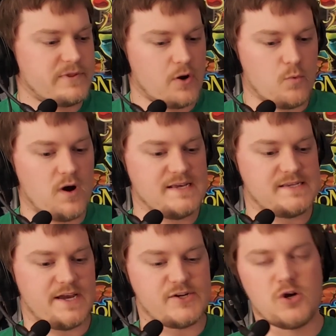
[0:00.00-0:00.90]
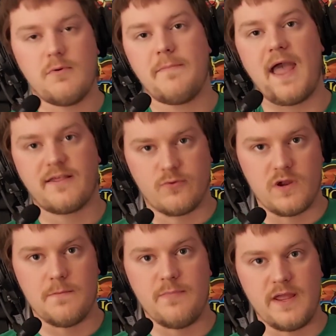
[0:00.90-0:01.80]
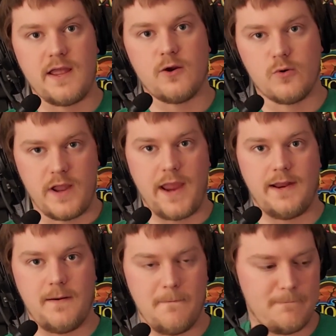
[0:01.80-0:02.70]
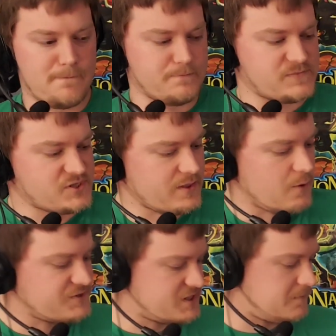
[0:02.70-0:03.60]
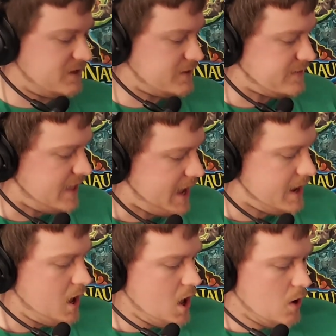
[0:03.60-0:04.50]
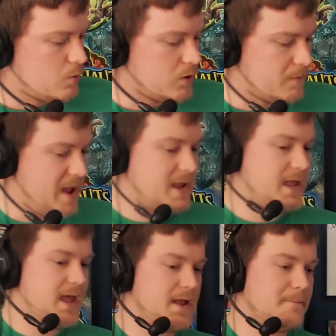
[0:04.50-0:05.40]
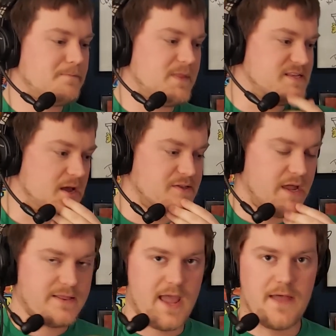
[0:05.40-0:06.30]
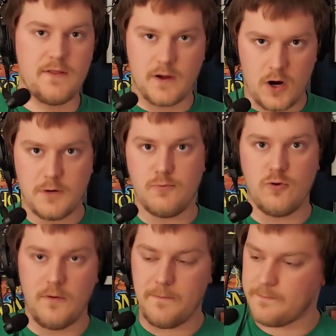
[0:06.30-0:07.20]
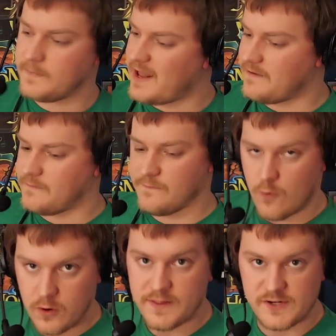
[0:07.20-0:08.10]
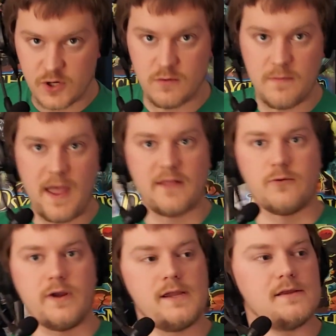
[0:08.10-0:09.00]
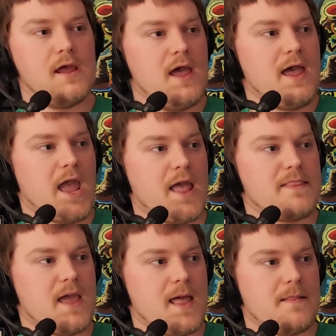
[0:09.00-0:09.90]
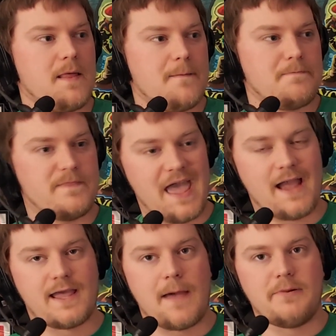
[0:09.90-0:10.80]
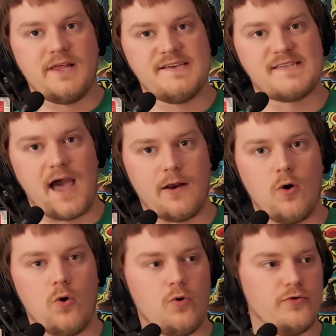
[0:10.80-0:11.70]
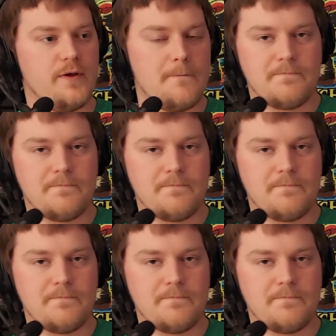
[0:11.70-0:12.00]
there was a Tournament Pack 3 being created. So that was something that they were making. It sounded like they had the card pool kind of for the Tournament Pack 3, and then that got placed on hold